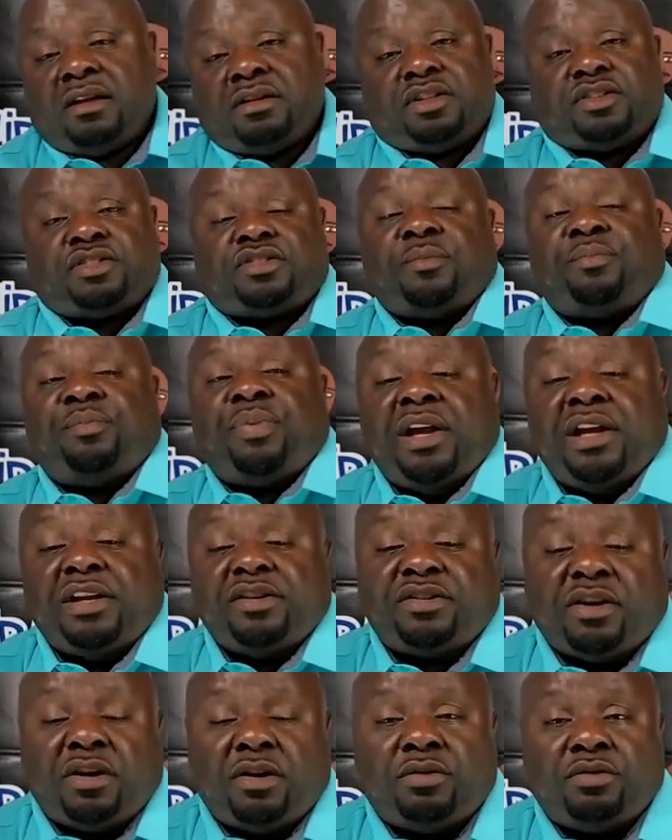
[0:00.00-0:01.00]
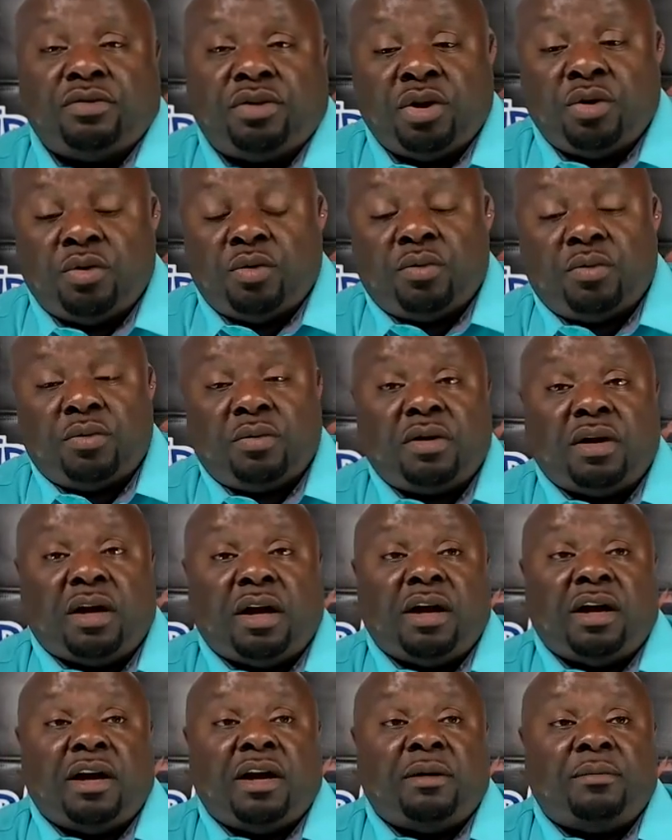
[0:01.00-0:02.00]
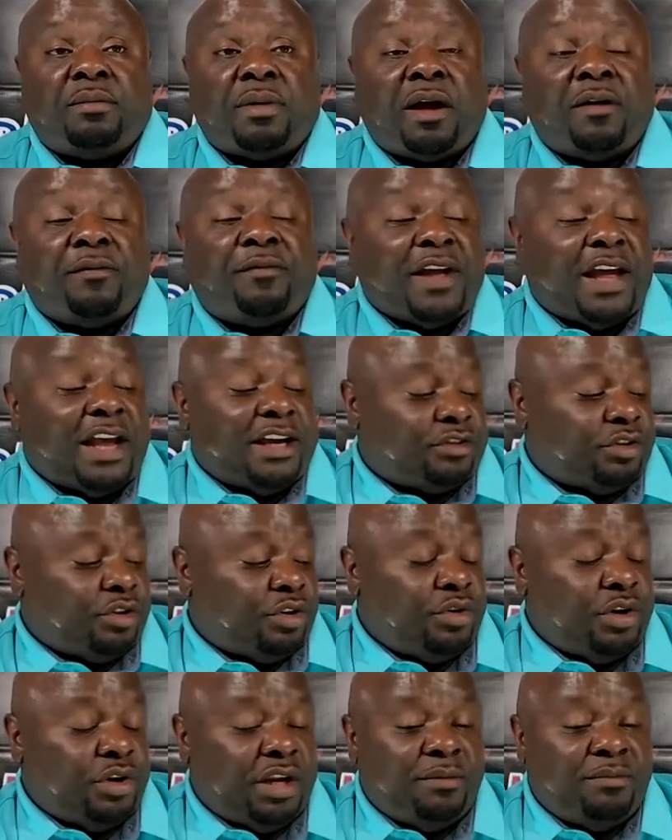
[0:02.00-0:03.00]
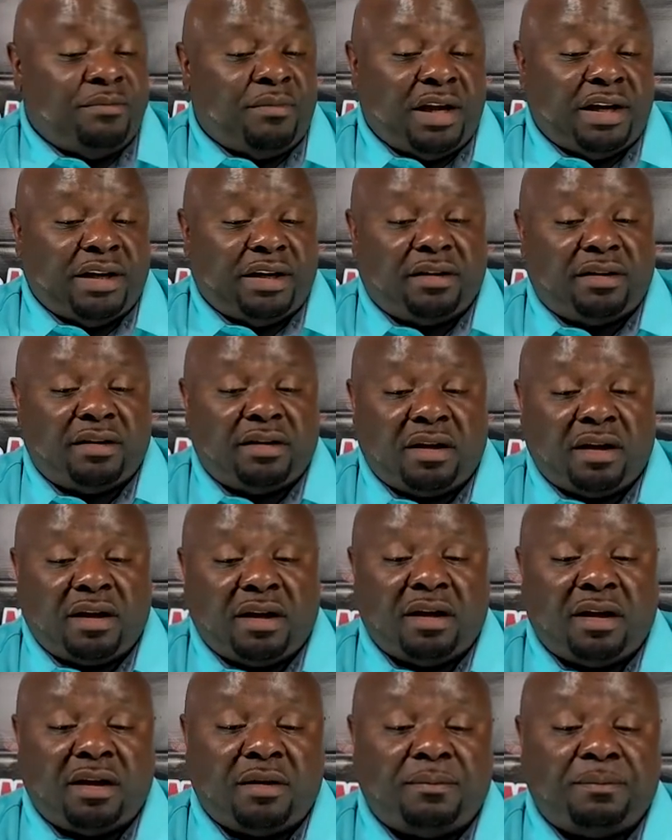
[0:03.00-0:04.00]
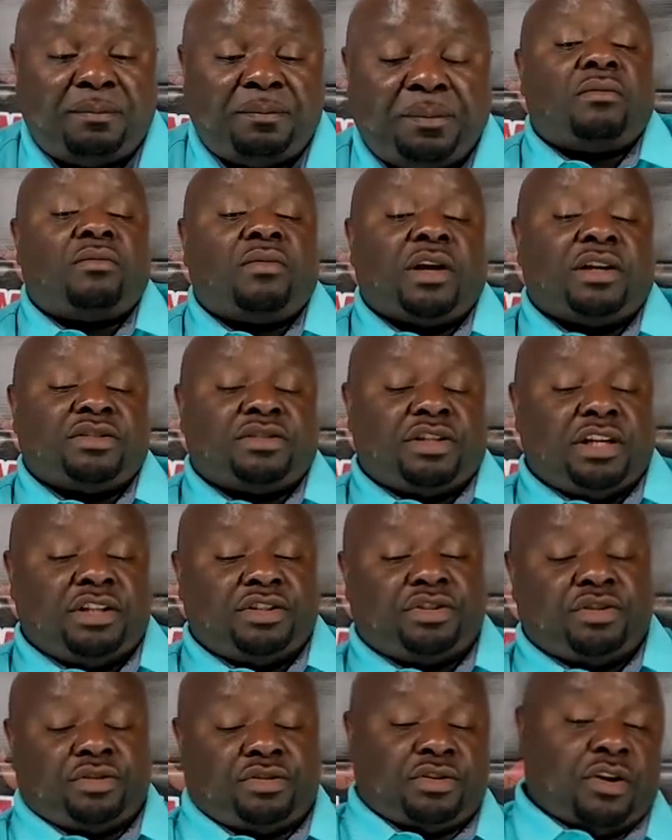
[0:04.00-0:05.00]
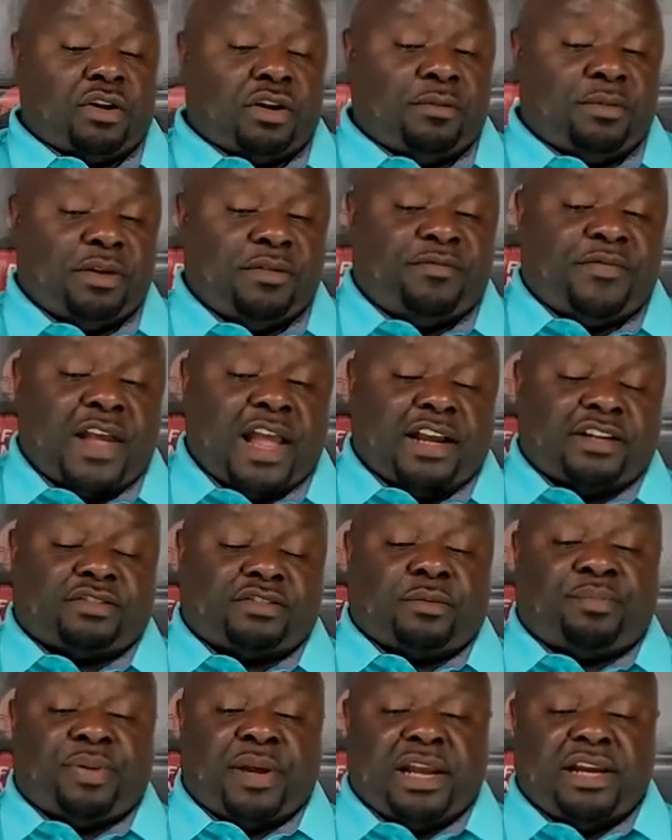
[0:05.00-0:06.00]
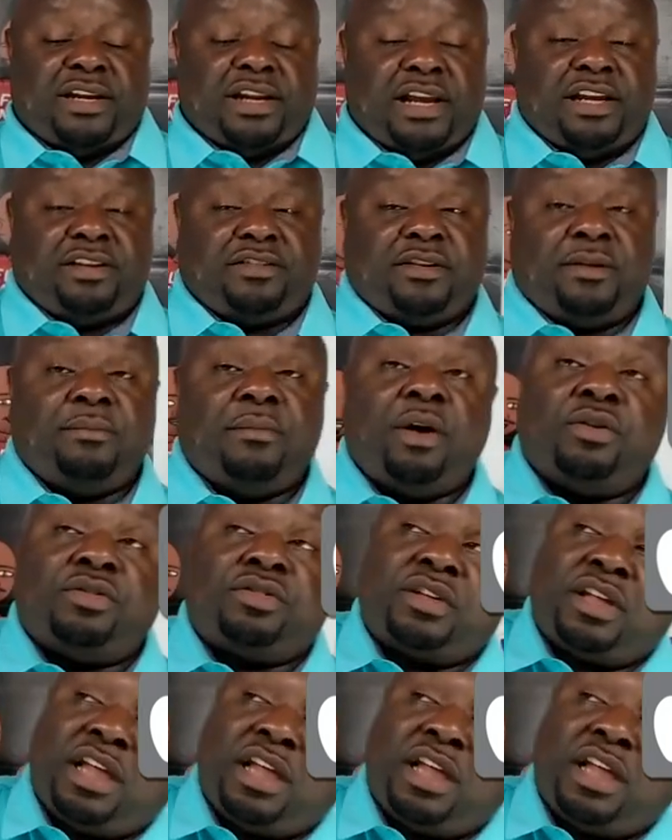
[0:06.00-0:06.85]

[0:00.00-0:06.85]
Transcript: Just depends on you. Um, how fast do you need money? Um, residential is going to be faster paydays in most